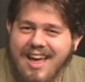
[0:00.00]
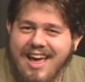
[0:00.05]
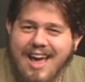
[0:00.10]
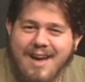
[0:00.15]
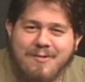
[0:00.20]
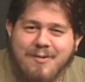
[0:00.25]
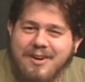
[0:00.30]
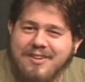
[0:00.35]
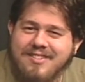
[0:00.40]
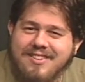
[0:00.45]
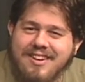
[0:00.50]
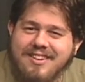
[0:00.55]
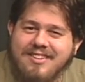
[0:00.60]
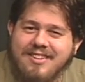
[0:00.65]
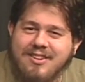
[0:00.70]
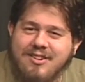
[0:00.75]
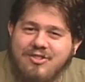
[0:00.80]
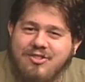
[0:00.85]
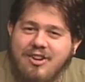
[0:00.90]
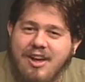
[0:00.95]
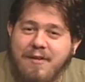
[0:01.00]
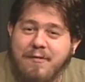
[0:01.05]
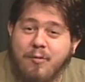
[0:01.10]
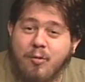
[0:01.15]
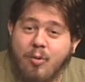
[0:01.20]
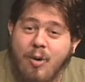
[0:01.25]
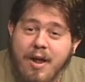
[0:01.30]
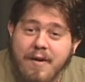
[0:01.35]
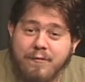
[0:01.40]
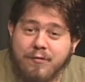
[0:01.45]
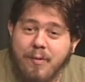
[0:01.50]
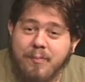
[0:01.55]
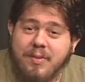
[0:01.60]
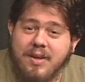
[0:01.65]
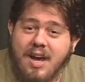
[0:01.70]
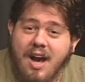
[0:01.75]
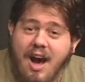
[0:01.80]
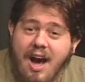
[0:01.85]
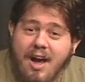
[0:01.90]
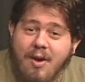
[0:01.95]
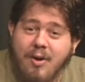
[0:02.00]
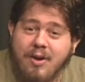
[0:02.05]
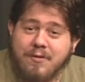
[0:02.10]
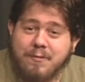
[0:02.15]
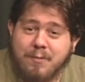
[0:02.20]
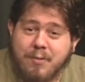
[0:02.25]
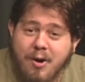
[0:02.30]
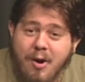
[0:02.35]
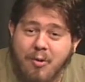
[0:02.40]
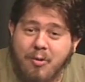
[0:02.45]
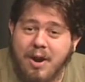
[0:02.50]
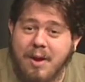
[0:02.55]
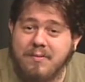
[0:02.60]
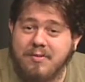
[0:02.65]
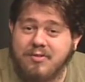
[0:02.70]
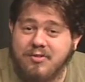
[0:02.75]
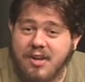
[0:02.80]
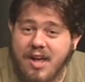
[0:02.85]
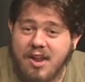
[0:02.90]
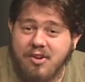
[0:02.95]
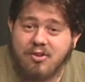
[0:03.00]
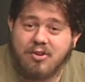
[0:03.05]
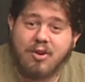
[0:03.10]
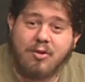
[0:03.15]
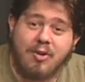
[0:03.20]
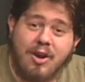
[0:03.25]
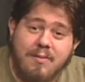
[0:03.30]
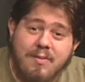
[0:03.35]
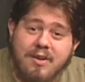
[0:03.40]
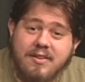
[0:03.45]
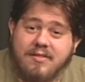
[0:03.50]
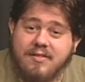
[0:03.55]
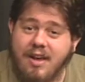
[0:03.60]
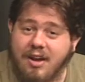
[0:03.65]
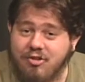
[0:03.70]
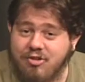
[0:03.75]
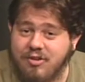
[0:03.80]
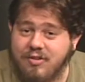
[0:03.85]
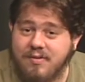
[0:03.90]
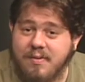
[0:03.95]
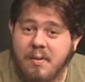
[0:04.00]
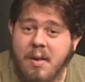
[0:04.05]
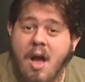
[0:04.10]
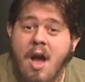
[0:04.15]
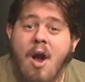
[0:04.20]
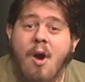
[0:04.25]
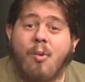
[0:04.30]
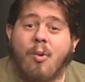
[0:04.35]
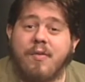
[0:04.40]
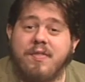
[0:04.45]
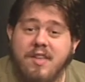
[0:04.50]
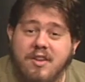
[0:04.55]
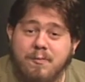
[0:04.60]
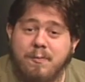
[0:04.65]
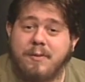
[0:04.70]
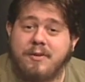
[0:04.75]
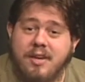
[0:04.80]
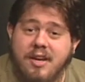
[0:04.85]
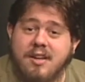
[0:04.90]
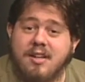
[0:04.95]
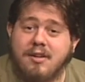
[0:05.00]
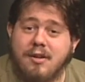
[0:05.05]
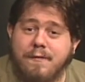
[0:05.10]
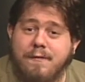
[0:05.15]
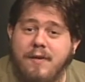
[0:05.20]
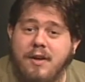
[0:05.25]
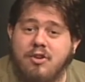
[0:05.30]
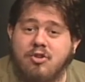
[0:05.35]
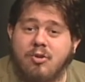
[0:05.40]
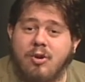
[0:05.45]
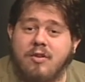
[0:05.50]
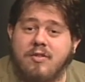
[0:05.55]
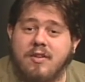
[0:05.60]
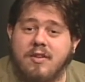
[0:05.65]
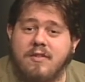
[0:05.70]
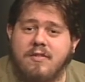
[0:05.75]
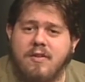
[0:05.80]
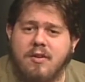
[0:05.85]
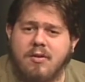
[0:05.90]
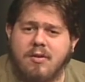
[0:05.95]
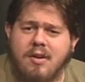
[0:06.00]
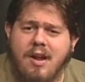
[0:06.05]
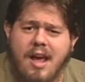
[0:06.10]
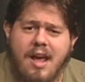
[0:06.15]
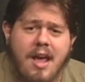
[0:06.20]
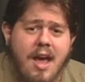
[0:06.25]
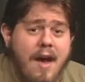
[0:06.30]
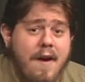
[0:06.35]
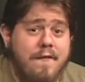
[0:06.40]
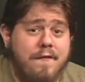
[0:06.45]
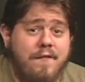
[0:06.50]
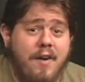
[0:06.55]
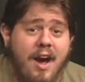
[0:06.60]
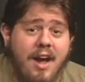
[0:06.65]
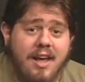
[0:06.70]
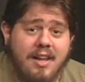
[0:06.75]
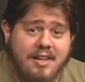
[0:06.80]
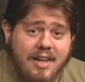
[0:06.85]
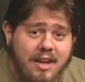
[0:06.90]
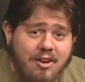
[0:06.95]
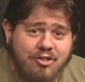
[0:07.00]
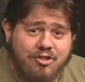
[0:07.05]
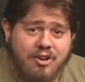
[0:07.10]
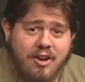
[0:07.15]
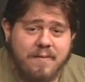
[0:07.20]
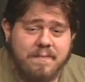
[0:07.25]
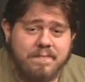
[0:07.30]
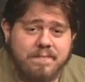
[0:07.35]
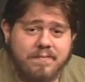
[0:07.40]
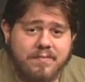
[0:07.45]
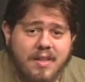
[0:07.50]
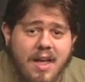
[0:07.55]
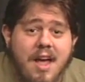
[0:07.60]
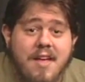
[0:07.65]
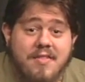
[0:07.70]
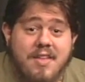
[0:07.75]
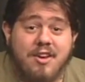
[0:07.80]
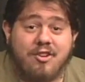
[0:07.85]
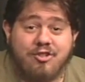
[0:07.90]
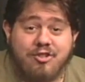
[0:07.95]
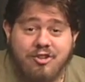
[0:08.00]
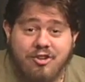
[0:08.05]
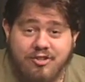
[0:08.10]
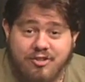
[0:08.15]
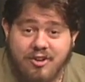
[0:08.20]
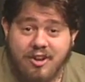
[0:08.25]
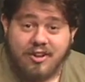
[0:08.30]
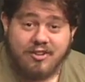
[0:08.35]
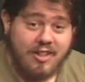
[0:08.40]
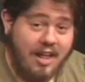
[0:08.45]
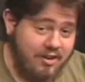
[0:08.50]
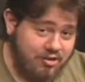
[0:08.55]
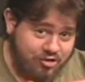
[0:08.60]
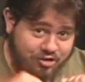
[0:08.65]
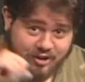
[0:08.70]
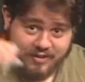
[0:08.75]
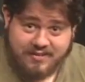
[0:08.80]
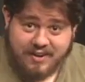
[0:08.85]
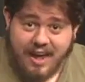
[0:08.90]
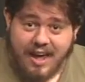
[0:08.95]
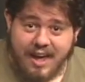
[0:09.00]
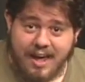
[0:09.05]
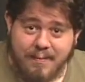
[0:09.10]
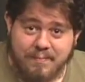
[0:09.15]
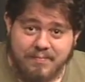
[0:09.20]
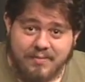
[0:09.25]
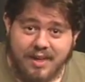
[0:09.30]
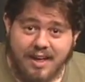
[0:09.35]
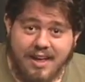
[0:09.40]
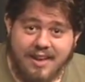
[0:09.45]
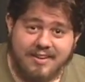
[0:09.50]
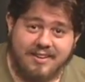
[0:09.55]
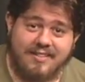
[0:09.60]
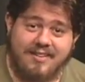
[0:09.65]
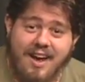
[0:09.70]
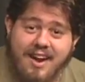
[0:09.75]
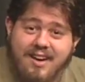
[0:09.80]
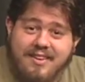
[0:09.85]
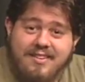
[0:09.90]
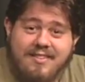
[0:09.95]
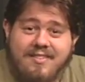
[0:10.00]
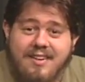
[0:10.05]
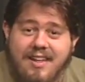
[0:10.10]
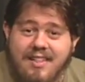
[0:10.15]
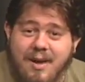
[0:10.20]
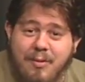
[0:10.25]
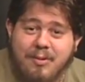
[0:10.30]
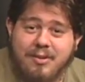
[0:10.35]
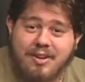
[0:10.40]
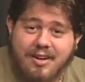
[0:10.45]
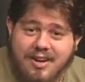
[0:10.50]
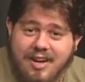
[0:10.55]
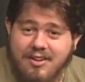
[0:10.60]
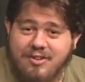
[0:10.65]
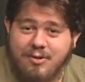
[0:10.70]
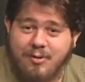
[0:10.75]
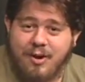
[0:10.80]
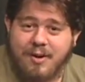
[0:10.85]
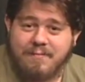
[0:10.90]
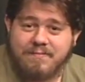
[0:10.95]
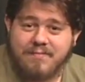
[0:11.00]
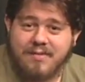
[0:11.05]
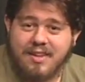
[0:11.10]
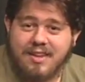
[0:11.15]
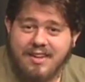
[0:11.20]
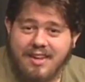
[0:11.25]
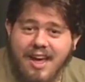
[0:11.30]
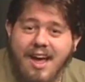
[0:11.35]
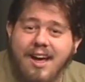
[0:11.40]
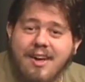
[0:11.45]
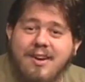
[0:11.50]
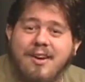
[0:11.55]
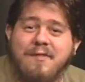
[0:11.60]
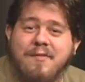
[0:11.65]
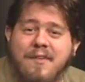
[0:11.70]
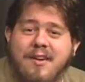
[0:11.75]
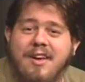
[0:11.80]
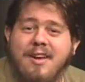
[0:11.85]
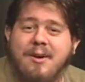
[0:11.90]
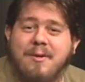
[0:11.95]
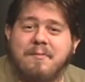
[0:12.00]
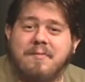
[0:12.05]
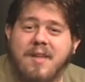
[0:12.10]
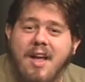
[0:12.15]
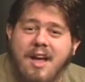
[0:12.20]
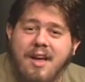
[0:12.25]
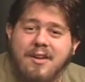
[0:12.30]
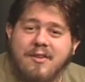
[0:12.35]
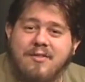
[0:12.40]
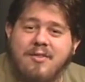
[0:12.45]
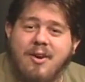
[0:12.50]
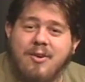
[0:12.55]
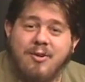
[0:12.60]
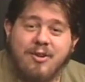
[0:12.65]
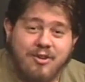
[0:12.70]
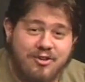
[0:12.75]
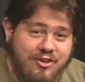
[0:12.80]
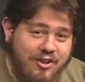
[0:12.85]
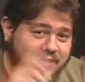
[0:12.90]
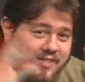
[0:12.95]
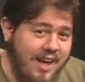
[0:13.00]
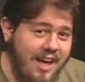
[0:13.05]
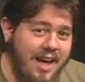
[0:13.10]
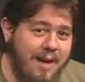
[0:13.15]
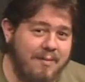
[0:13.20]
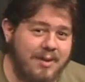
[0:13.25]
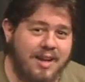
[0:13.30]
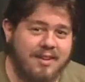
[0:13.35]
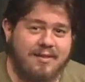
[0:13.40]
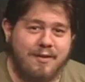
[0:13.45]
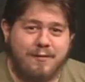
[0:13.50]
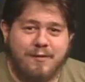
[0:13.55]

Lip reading: It wasn't until Jeff read from the iOS Program Standard Agreement sections where this particular feature is considered a violation that Shazam decided to say they would look into it. Yeah, good for you. So Shazam gets a